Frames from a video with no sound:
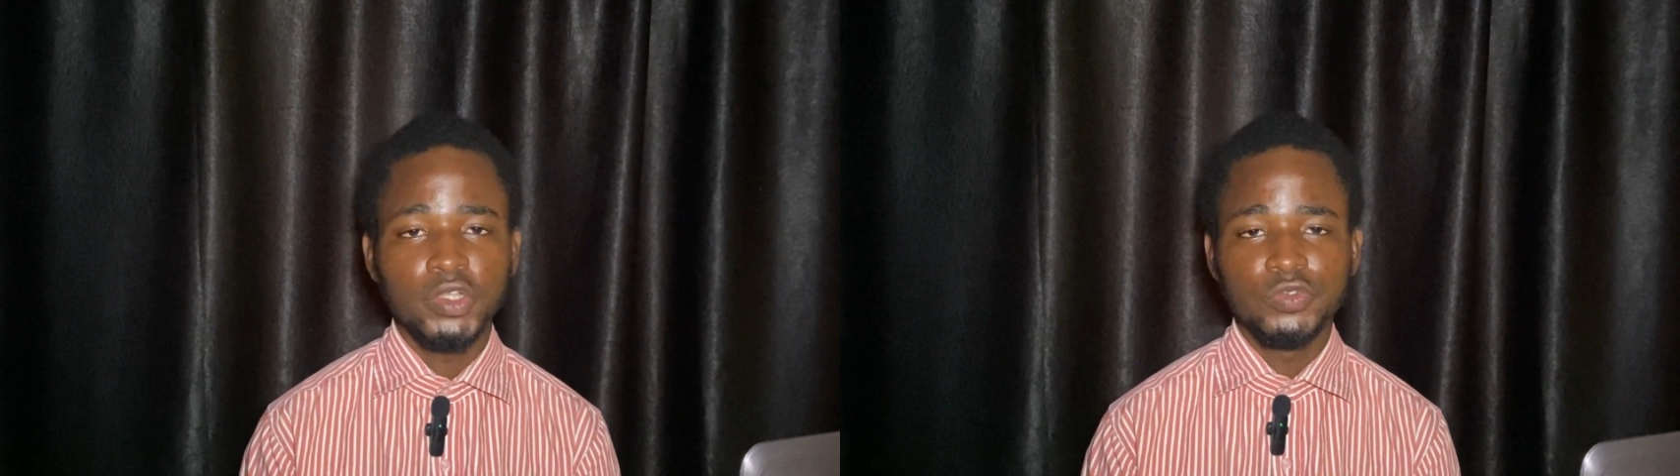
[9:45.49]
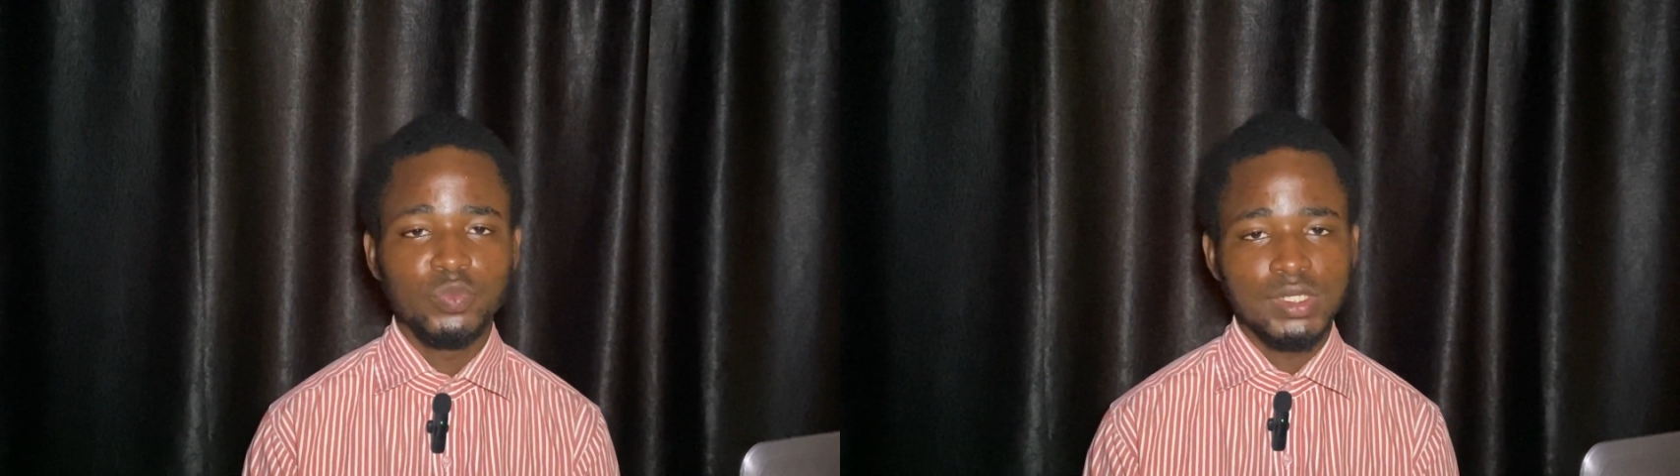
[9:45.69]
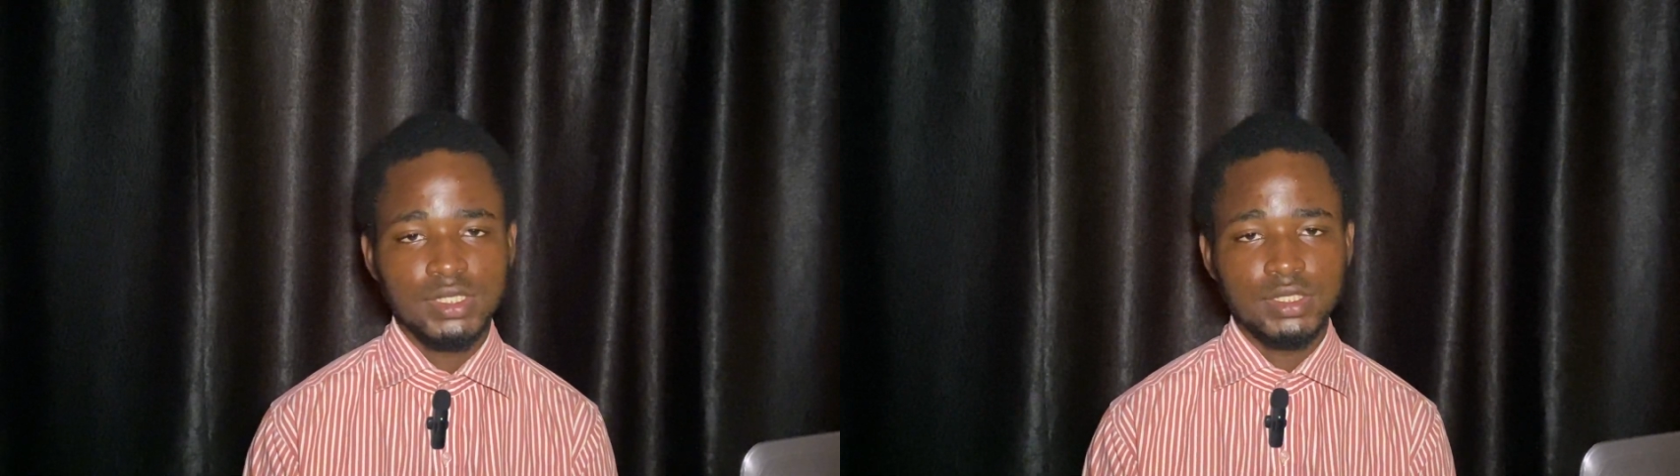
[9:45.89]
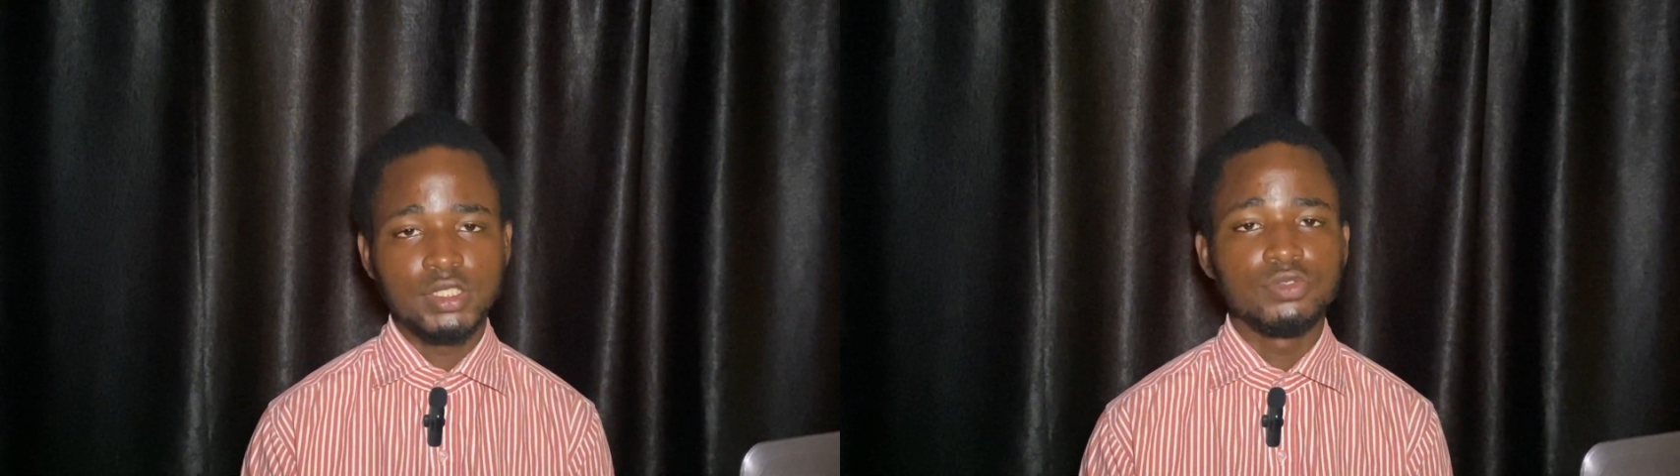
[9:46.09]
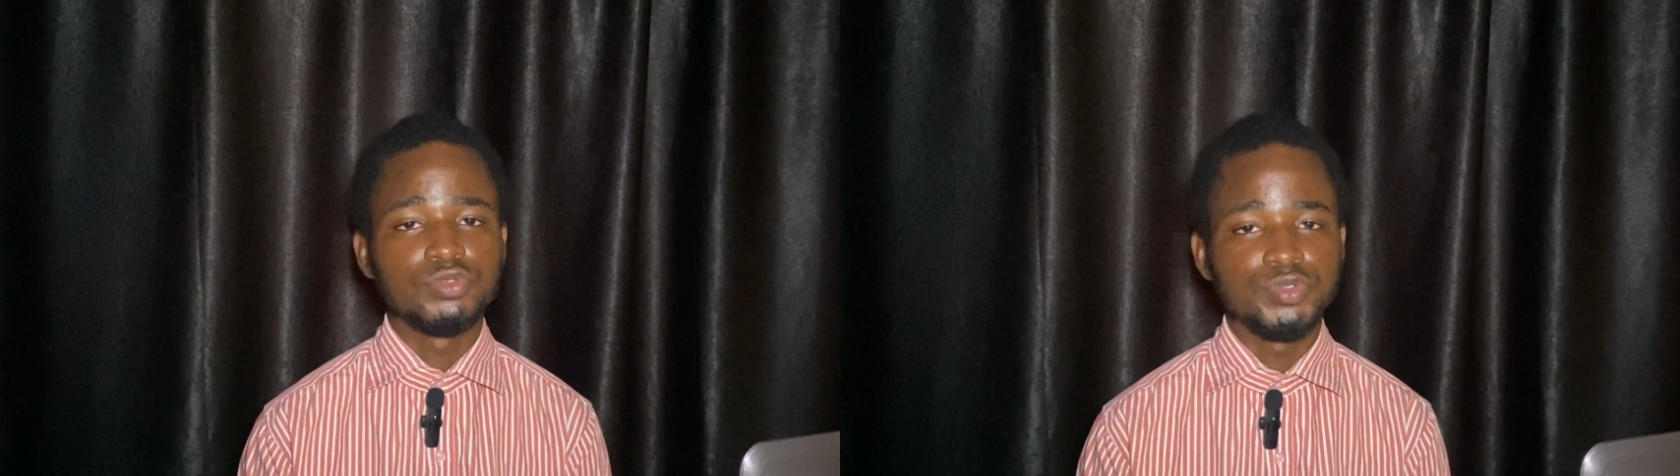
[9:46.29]
out of
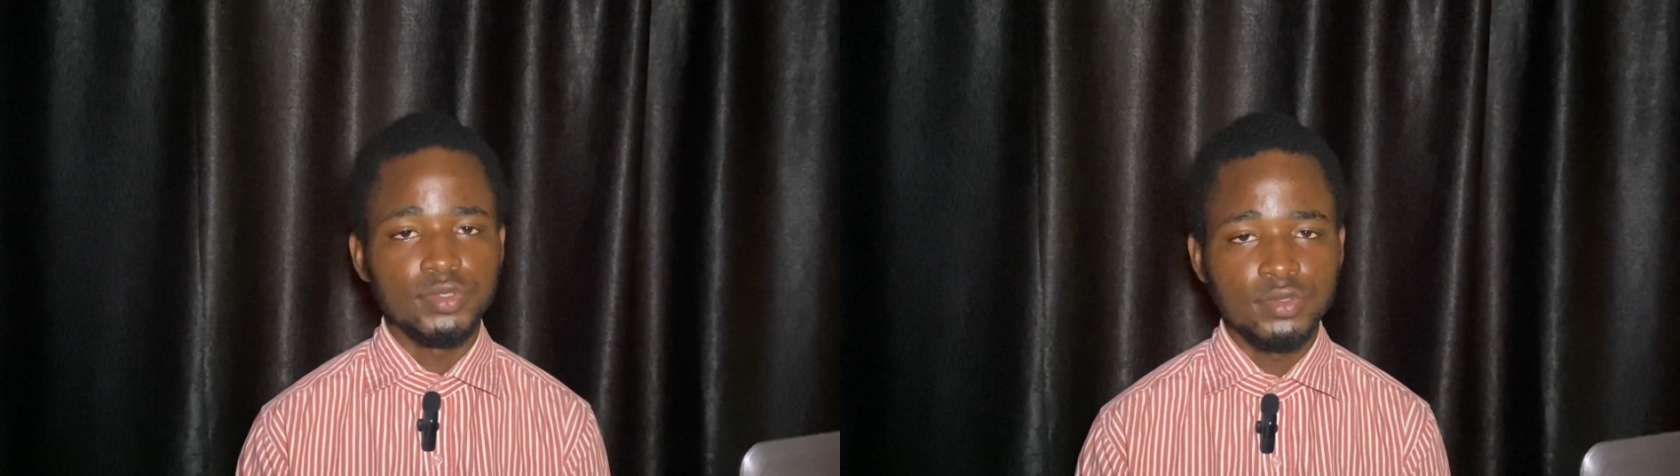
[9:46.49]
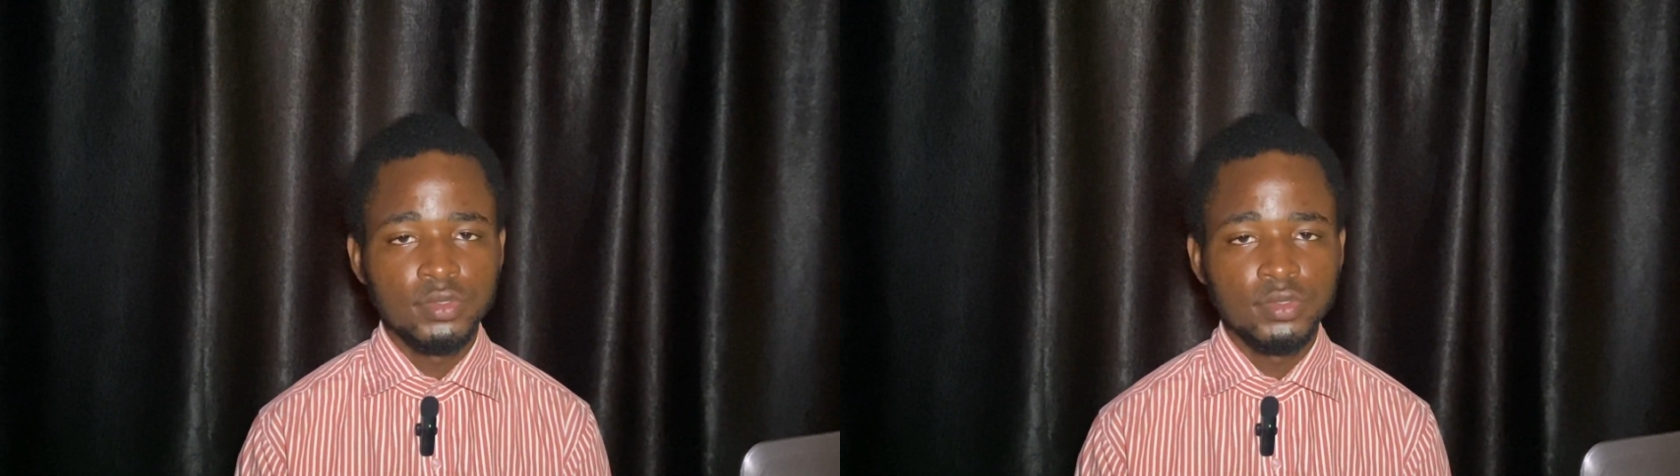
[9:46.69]
1600,